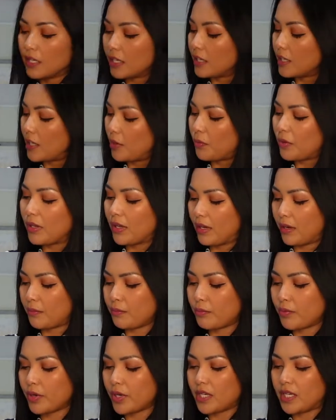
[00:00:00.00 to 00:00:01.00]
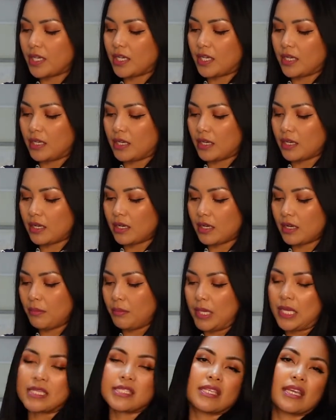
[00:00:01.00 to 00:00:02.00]
they were like pretty
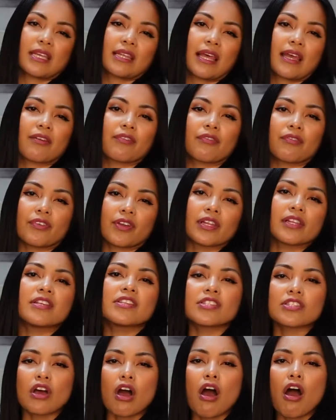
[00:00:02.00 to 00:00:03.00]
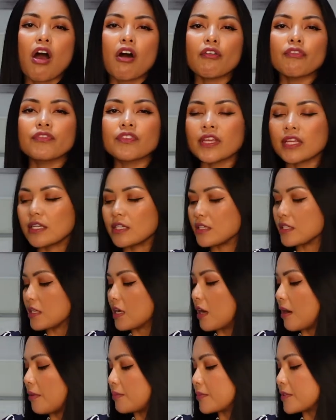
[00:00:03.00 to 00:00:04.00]
amazing, like really soft and
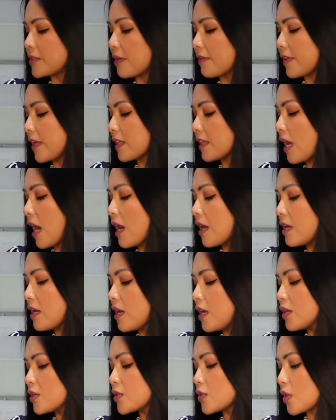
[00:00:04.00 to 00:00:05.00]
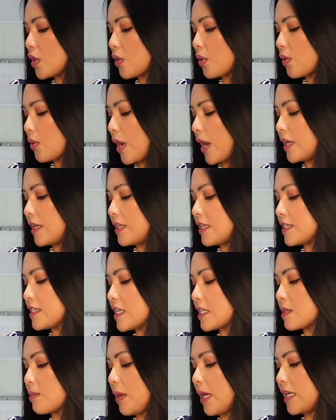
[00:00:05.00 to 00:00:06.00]
stuff like that. So, and this
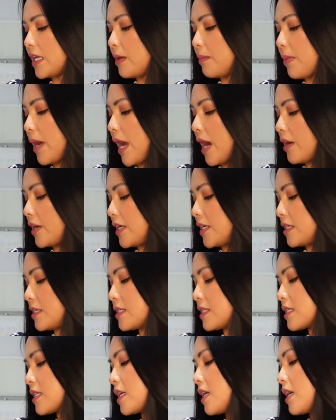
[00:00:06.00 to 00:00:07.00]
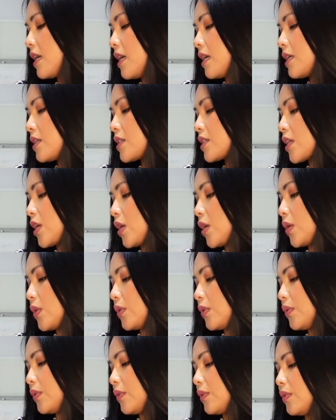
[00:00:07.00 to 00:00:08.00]
is made in Paris.
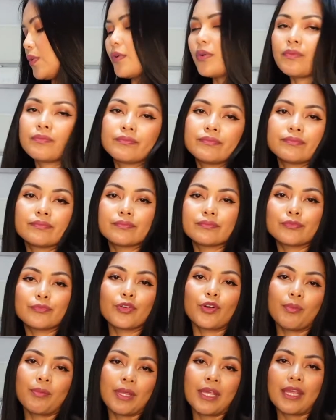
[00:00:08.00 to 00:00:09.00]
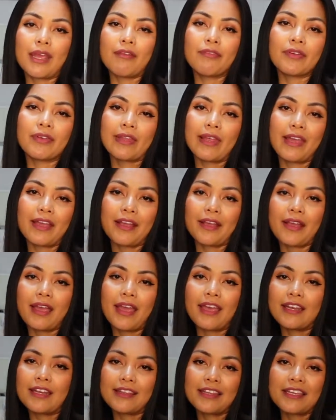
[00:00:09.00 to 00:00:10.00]
So for me, I feel like
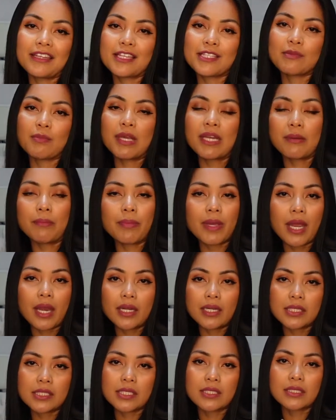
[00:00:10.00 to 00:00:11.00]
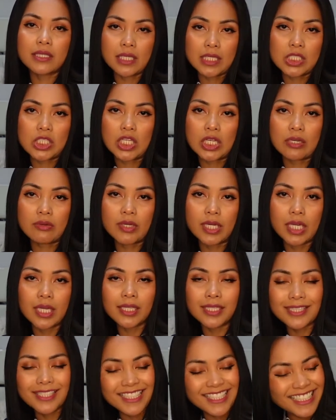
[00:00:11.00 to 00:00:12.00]
anything that's made in Paris is legit,
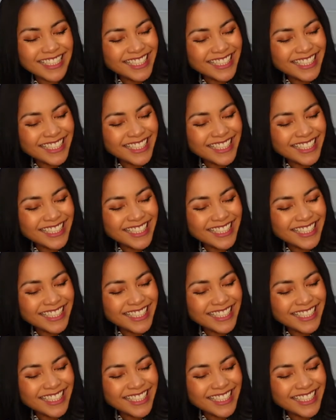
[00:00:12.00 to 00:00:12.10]
right?